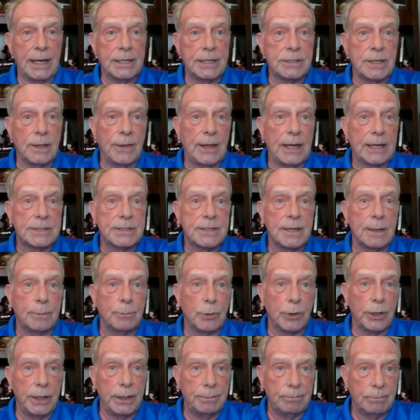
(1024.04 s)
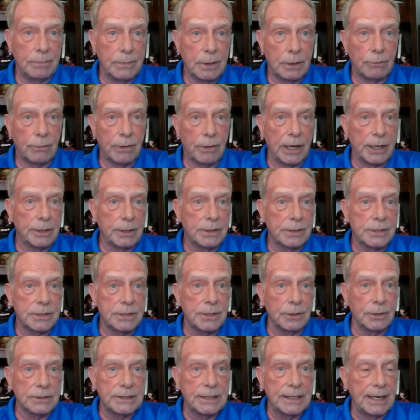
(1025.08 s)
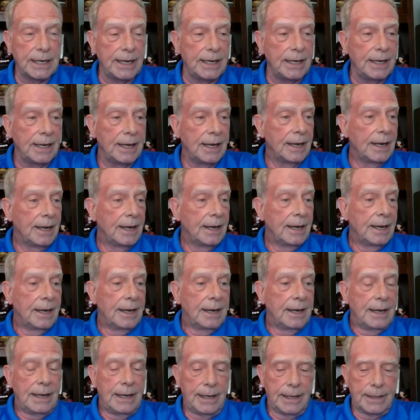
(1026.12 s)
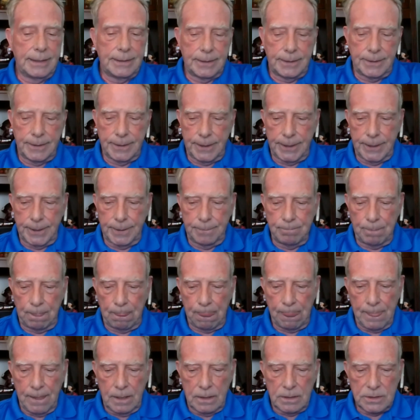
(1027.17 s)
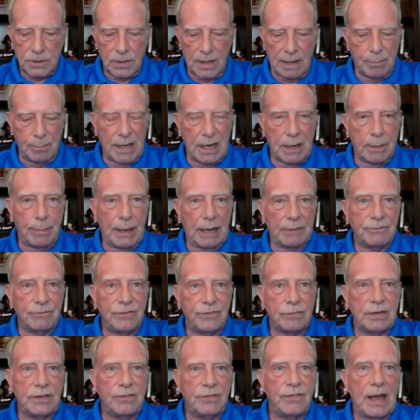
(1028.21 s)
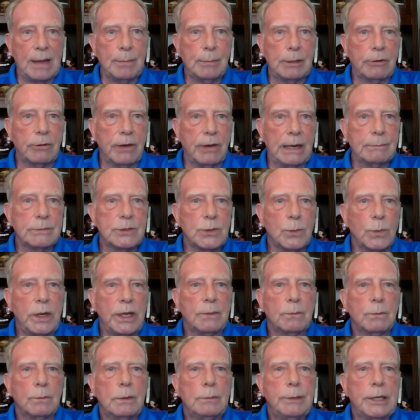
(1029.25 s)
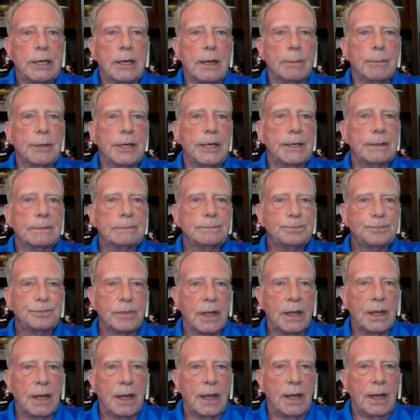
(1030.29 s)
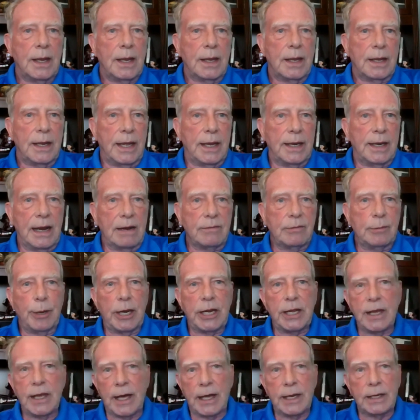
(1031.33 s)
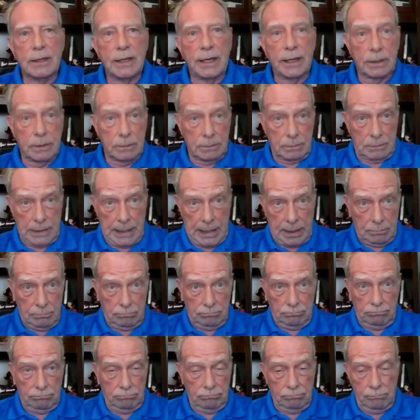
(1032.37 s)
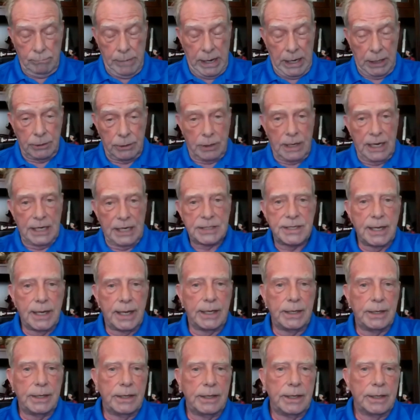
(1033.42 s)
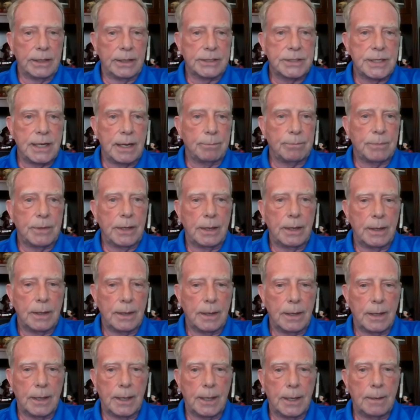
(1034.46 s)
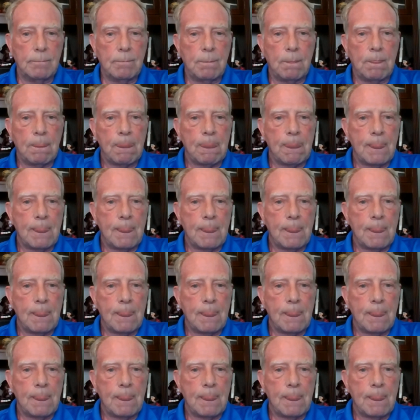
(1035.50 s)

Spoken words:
guys on that submarine, a record still today. And so that meant about 50 family grams a week would be coming in. And everybody got it like that manner I said, except for